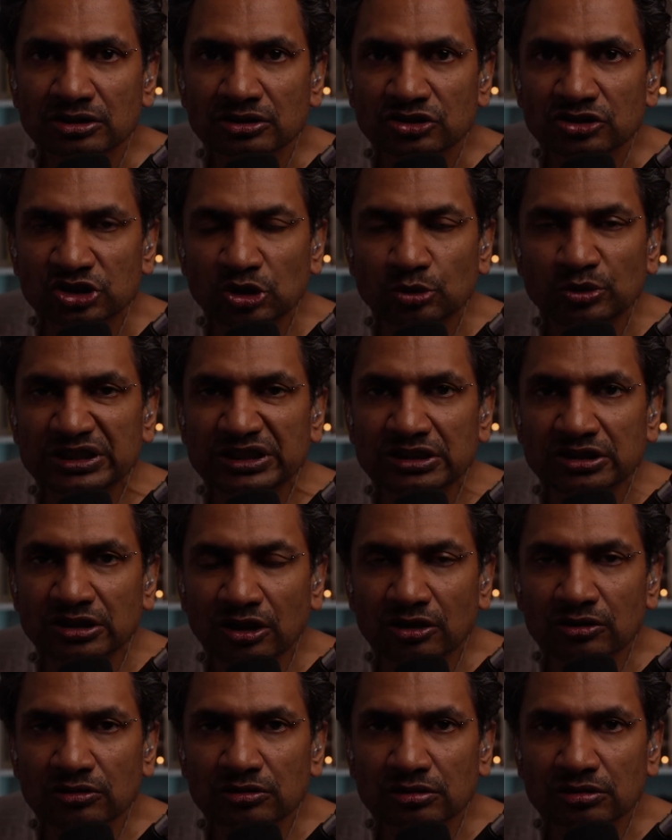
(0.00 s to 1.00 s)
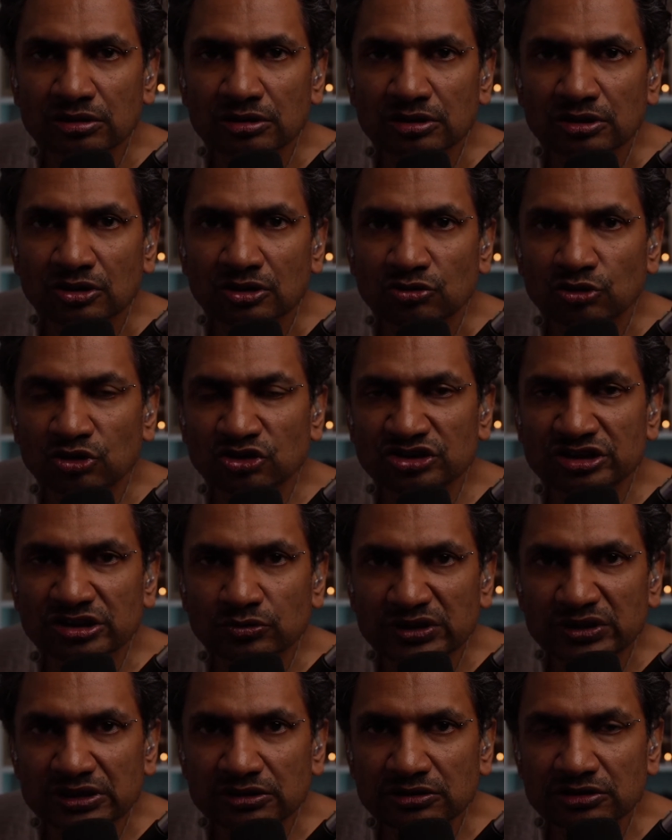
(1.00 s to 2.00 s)
So we know Rusty
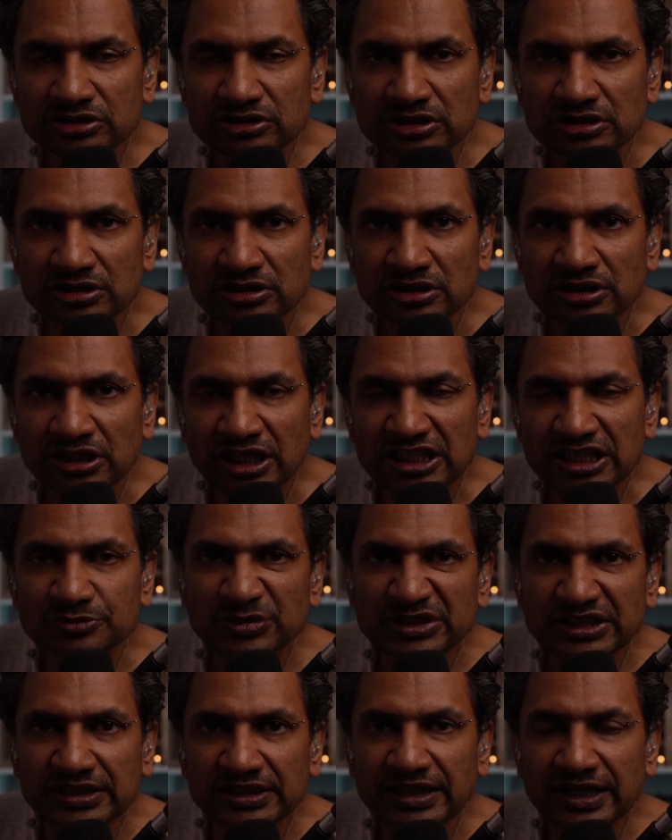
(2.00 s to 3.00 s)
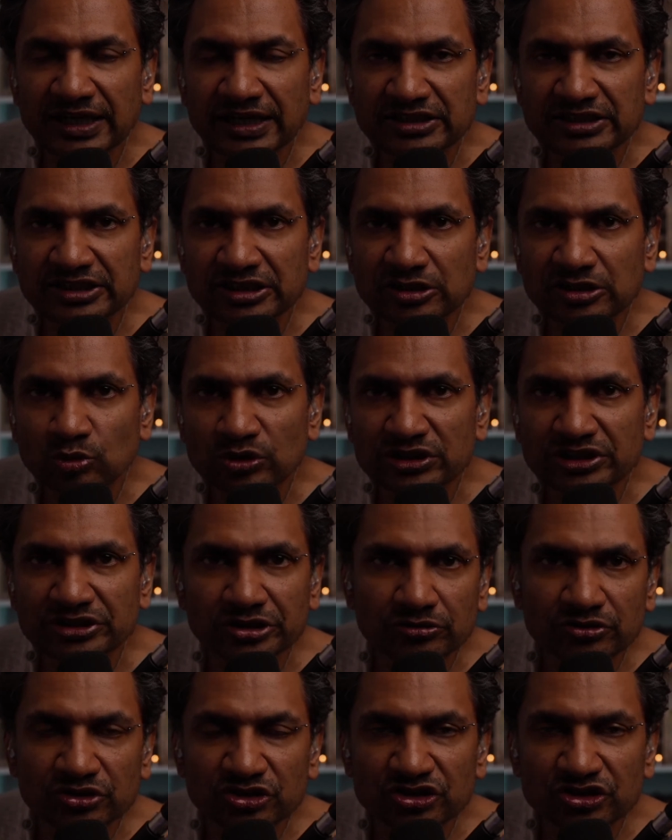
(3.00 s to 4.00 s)
Wheels has been engaging with
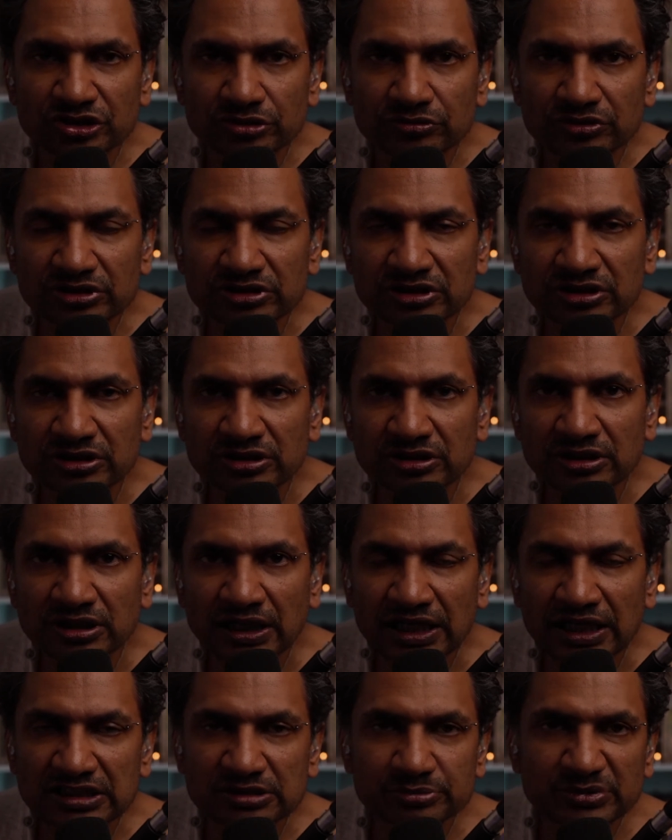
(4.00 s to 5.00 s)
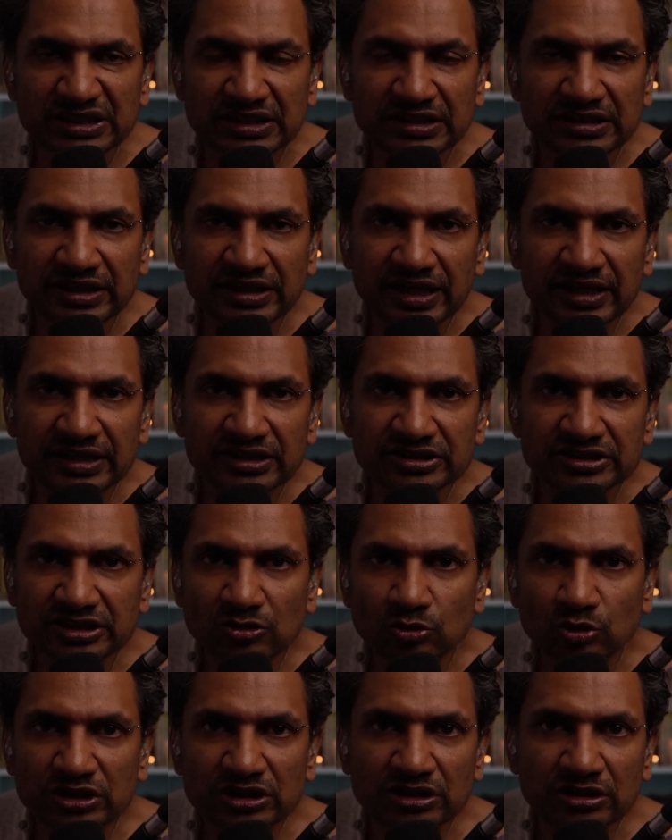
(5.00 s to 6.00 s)
Ewan Stewart, has been engaging
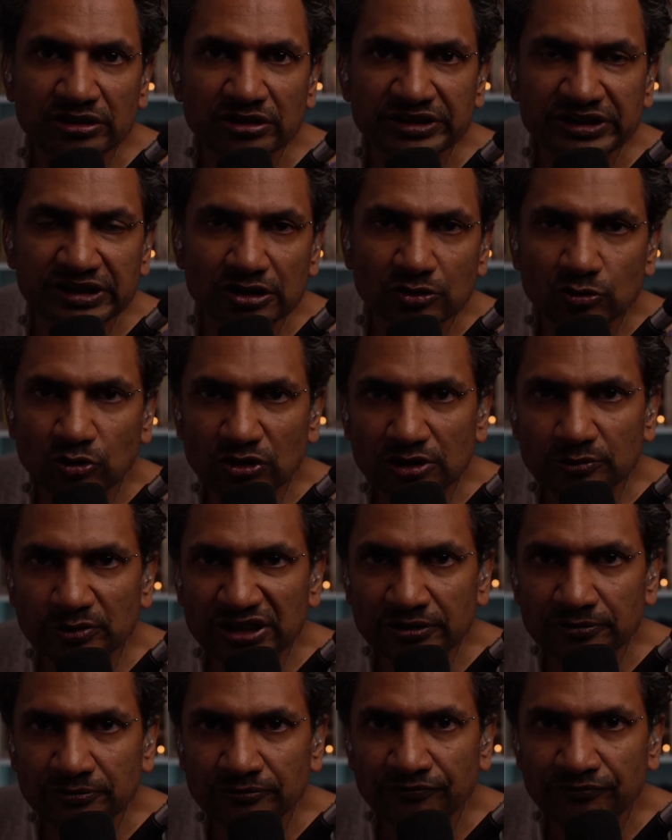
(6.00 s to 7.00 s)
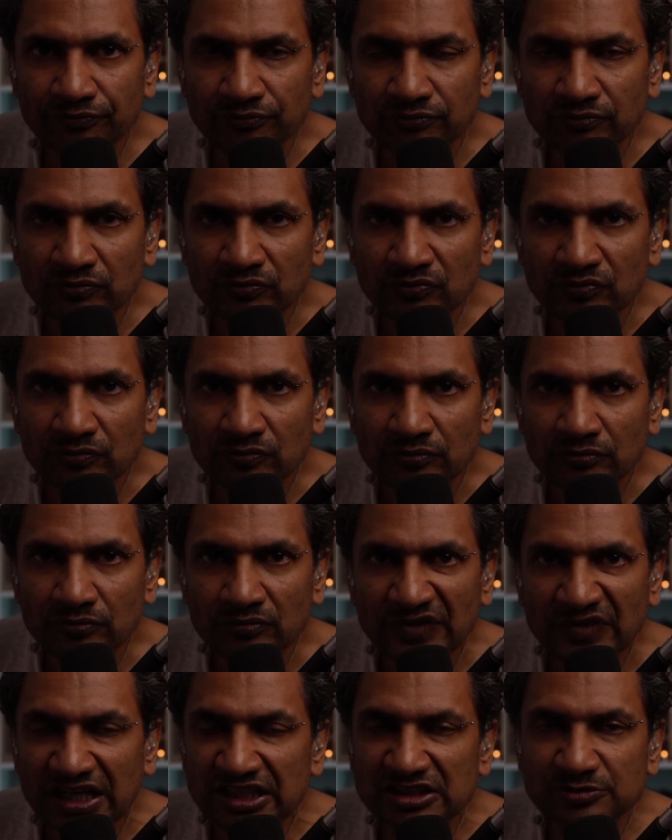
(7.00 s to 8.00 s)
with Neil Wilby,
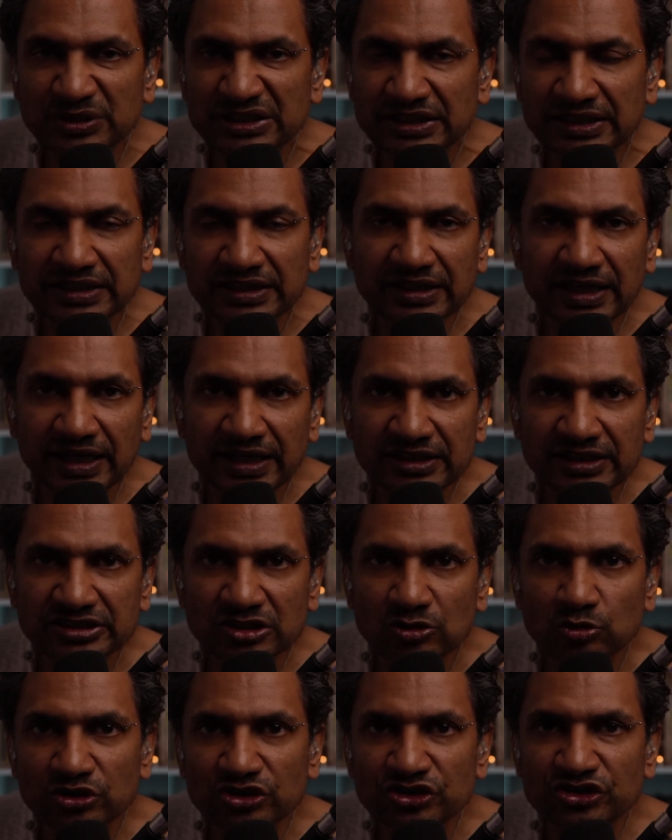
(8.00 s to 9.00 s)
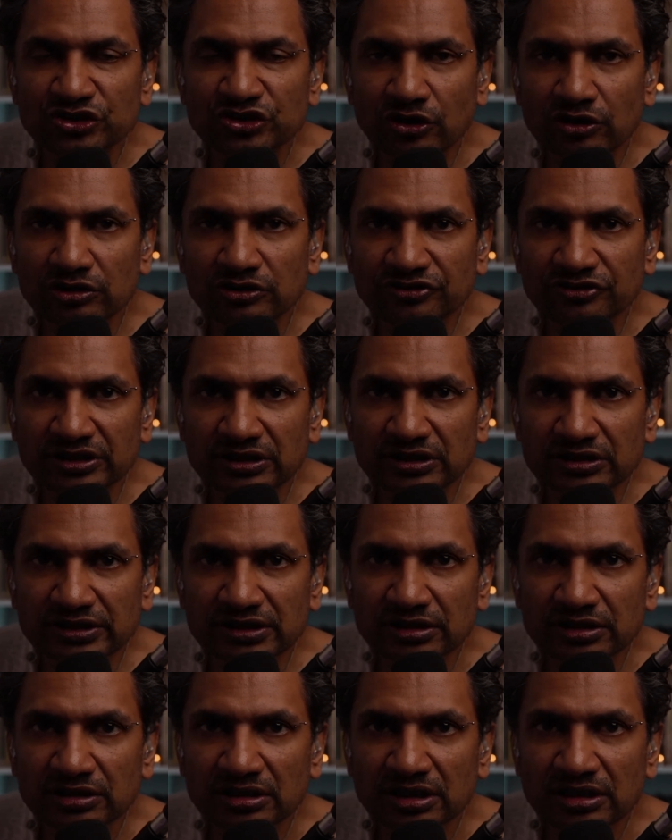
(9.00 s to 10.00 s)
has been engaging with Sean
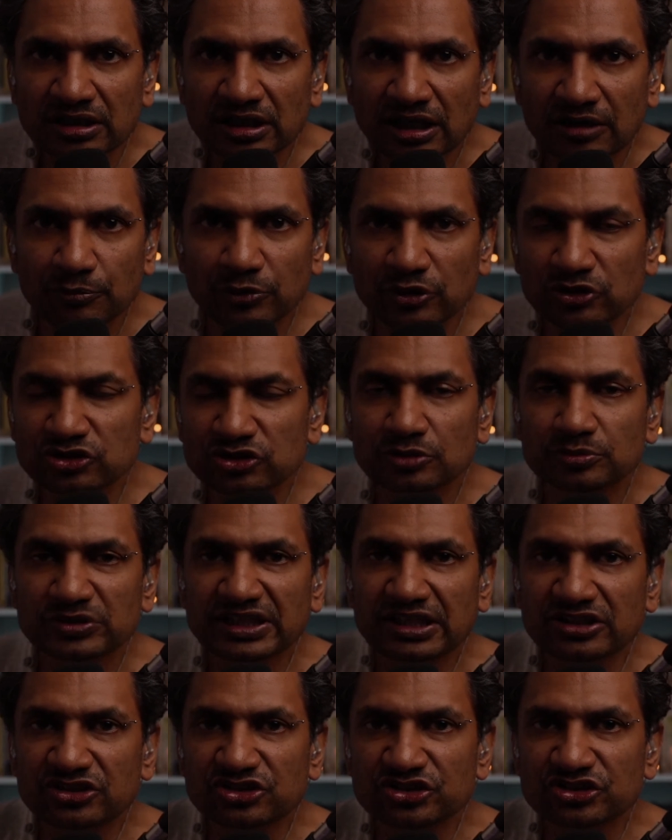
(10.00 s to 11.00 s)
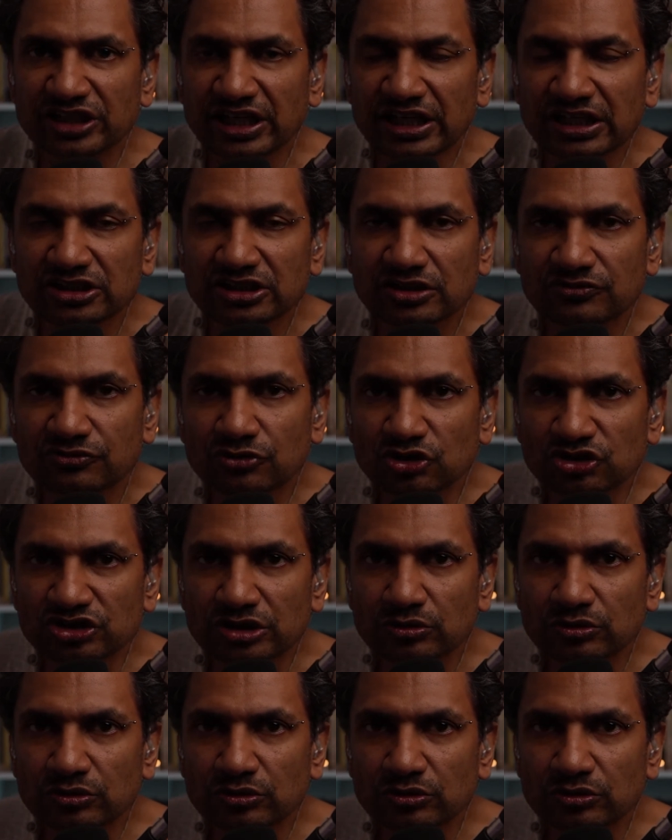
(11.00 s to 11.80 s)
Fielding. I put up the exchange of Rusty